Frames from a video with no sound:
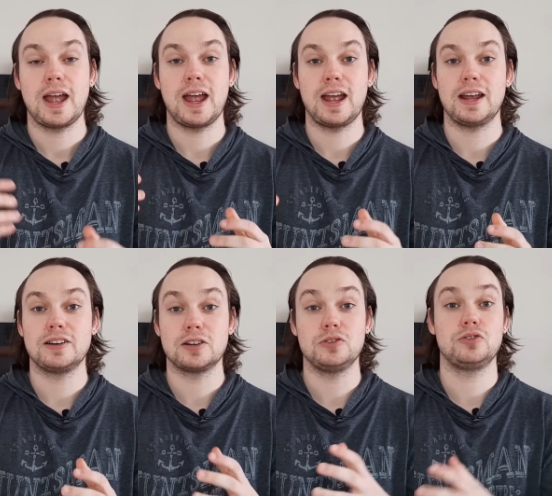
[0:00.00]
and
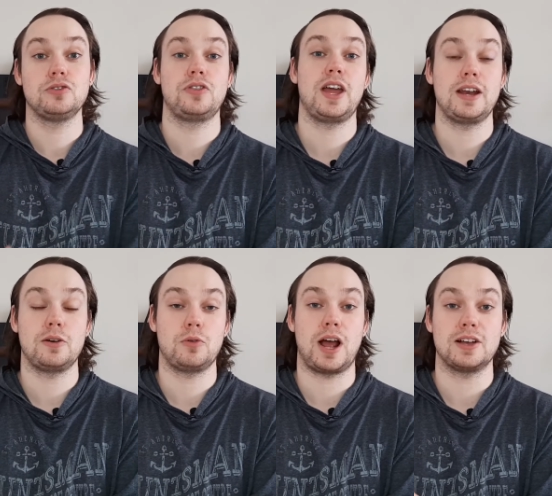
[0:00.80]
then
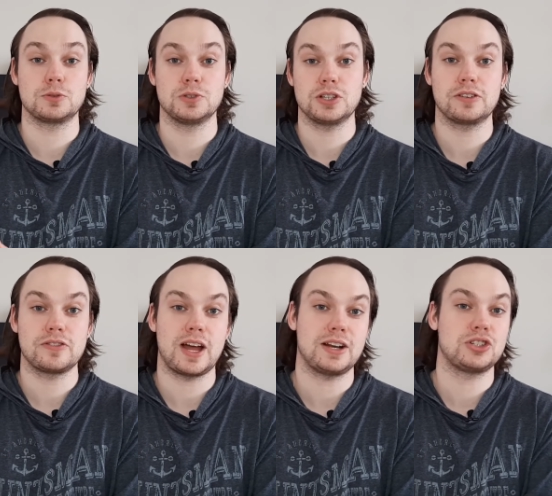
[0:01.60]
as a result of that,